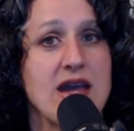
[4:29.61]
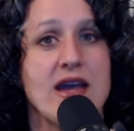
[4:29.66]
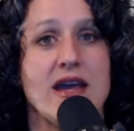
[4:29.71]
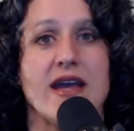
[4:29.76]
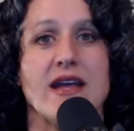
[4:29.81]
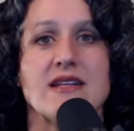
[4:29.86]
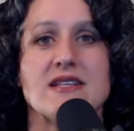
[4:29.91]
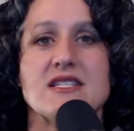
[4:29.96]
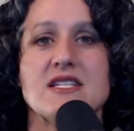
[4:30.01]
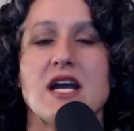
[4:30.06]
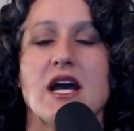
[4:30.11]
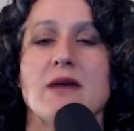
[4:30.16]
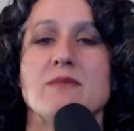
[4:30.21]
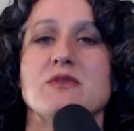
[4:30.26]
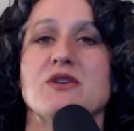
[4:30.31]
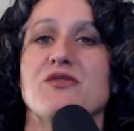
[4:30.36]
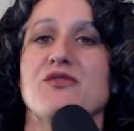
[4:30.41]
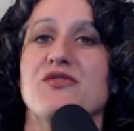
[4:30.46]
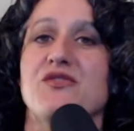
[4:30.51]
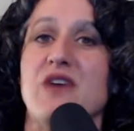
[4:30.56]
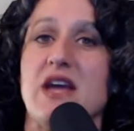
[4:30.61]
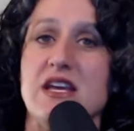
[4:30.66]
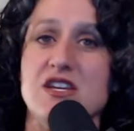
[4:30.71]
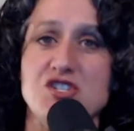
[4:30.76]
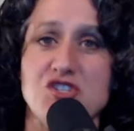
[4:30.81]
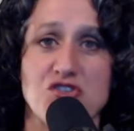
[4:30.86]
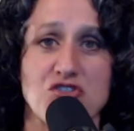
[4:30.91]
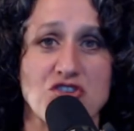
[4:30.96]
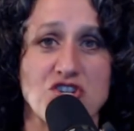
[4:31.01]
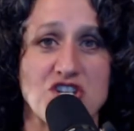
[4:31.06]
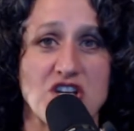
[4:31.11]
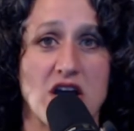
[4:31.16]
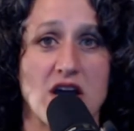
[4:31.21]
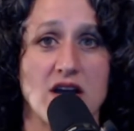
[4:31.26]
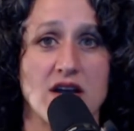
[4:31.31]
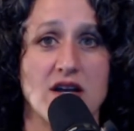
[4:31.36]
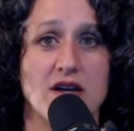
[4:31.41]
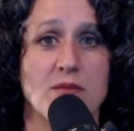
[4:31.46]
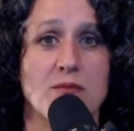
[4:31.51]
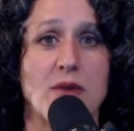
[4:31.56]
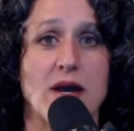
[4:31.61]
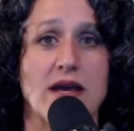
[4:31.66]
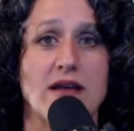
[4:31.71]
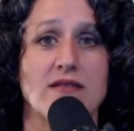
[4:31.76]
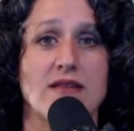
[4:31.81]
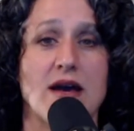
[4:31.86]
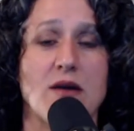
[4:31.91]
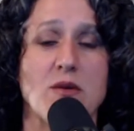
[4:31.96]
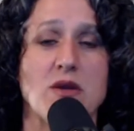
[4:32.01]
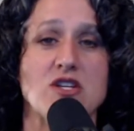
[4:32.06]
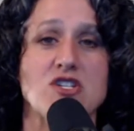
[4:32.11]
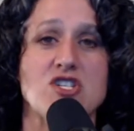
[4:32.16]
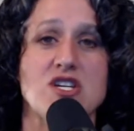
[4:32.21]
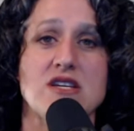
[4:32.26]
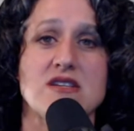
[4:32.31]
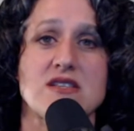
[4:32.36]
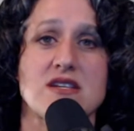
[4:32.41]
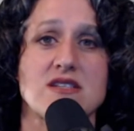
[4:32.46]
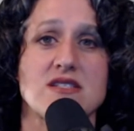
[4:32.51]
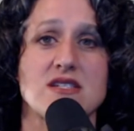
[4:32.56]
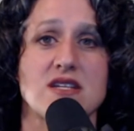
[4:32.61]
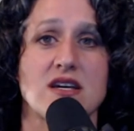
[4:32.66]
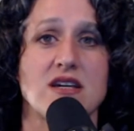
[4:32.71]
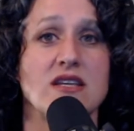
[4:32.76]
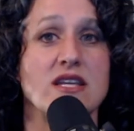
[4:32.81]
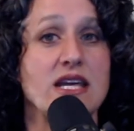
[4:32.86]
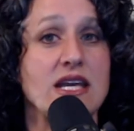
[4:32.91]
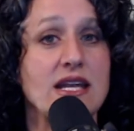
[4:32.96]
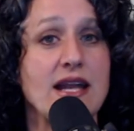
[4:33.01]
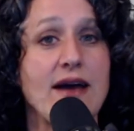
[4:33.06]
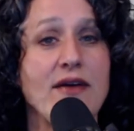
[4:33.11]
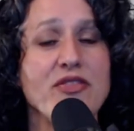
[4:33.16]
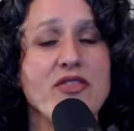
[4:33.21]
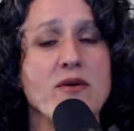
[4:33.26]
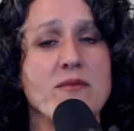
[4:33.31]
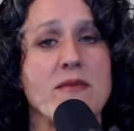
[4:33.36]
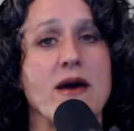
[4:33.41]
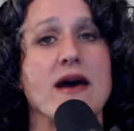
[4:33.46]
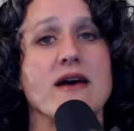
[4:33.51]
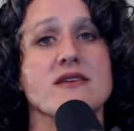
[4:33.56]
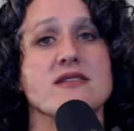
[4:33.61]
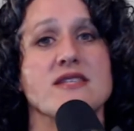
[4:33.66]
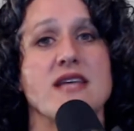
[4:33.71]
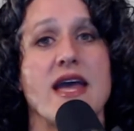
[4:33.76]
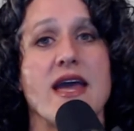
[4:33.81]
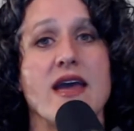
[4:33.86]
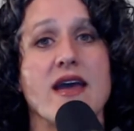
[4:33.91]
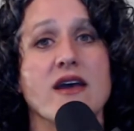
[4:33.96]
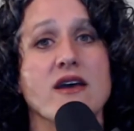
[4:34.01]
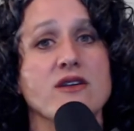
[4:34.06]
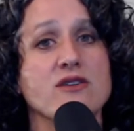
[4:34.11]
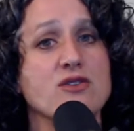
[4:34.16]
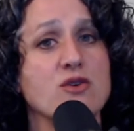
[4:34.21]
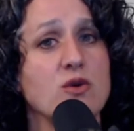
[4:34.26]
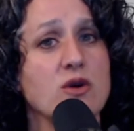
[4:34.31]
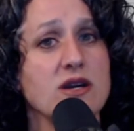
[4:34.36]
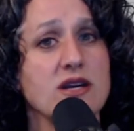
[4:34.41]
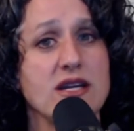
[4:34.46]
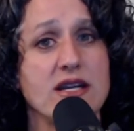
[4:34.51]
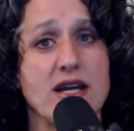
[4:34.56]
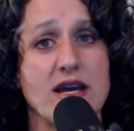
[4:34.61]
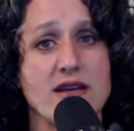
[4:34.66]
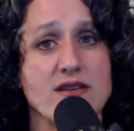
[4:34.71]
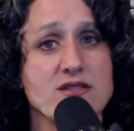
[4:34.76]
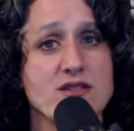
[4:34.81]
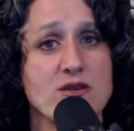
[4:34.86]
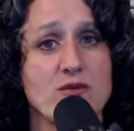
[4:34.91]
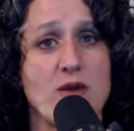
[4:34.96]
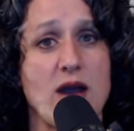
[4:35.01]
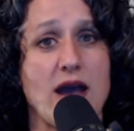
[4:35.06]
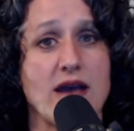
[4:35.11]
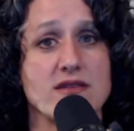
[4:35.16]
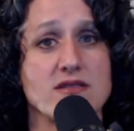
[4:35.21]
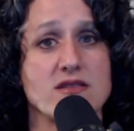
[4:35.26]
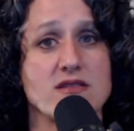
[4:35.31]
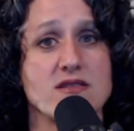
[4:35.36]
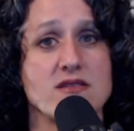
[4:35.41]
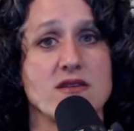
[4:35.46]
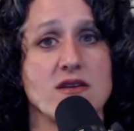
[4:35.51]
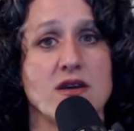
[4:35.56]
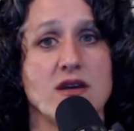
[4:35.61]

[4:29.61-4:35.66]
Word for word: It's time to face your junk by allowing Jesus to clean out the mess and organize the rest.